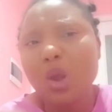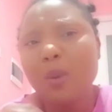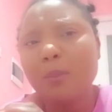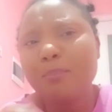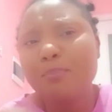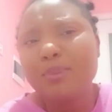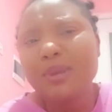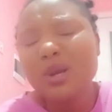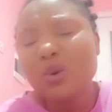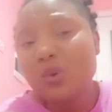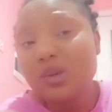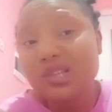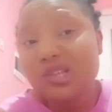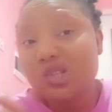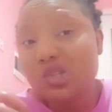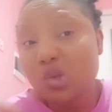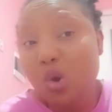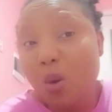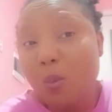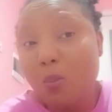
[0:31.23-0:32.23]
Be with
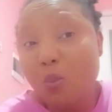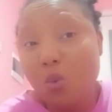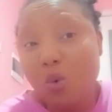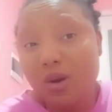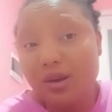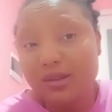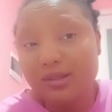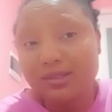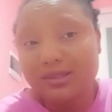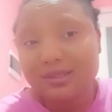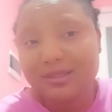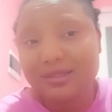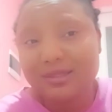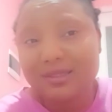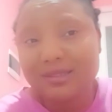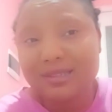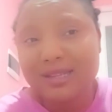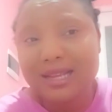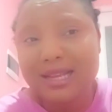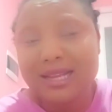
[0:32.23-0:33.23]
someone
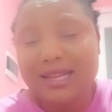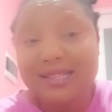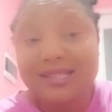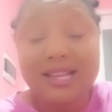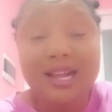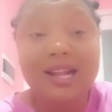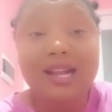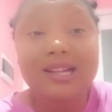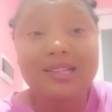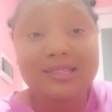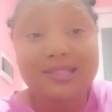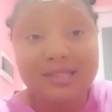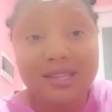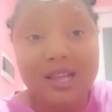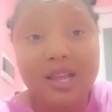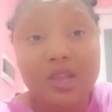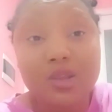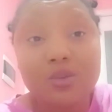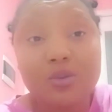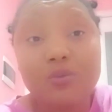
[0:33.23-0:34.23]
that can
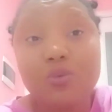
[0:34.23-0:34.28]
tell you,